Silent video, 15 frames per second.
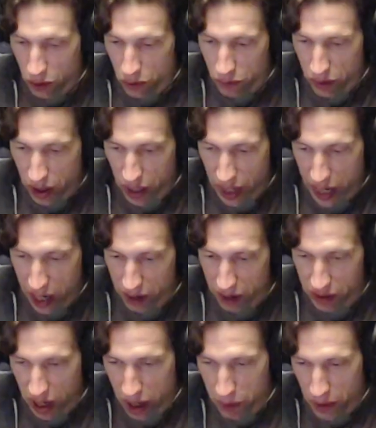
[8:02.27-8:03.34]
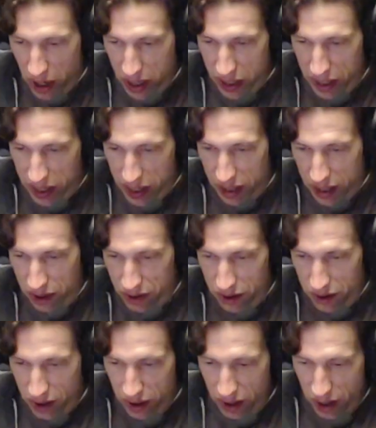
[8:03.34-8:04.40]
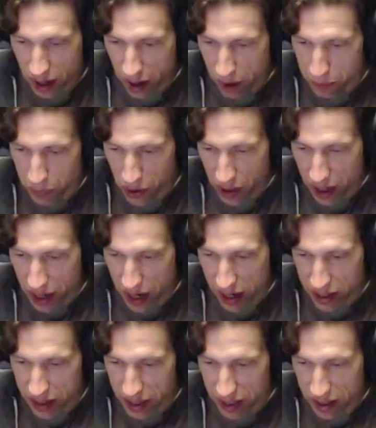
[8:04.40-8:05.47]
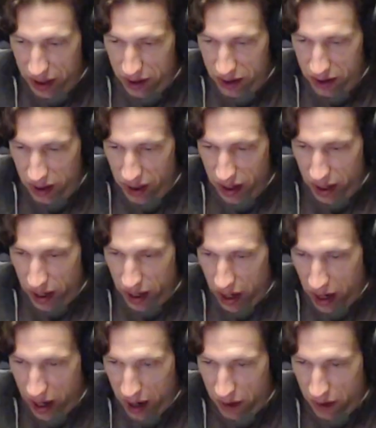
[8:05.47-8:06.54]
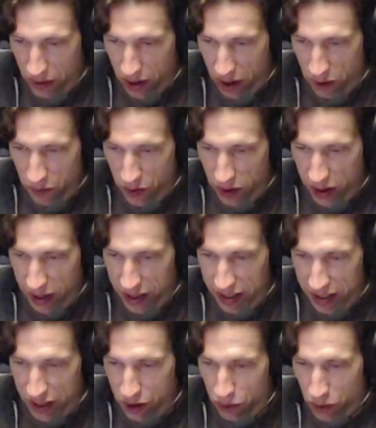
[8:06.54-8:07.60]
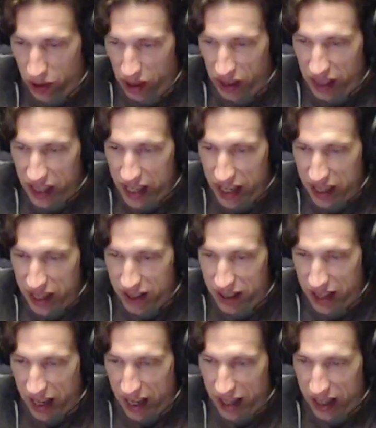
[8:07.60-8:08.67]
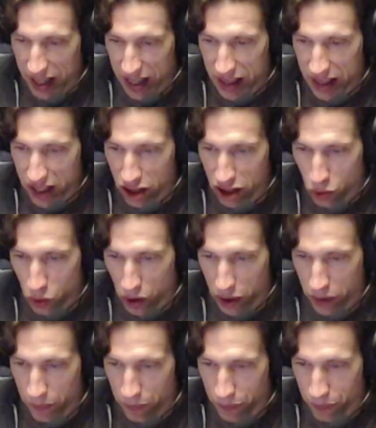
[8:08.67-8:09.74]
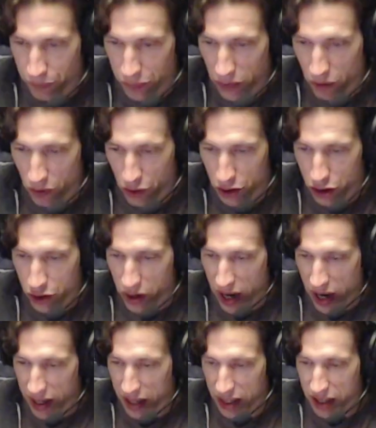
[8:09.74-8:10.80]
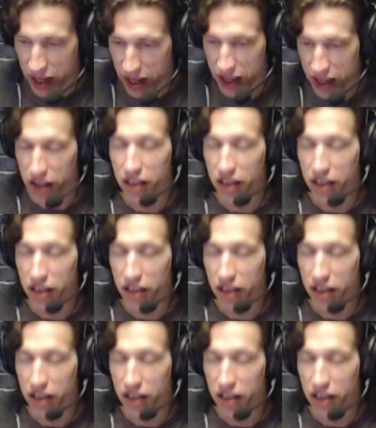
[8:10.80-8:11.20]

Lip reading: And I have game IDs, I have play IDs, and I have NFL ID to at least get in this one for the tracking data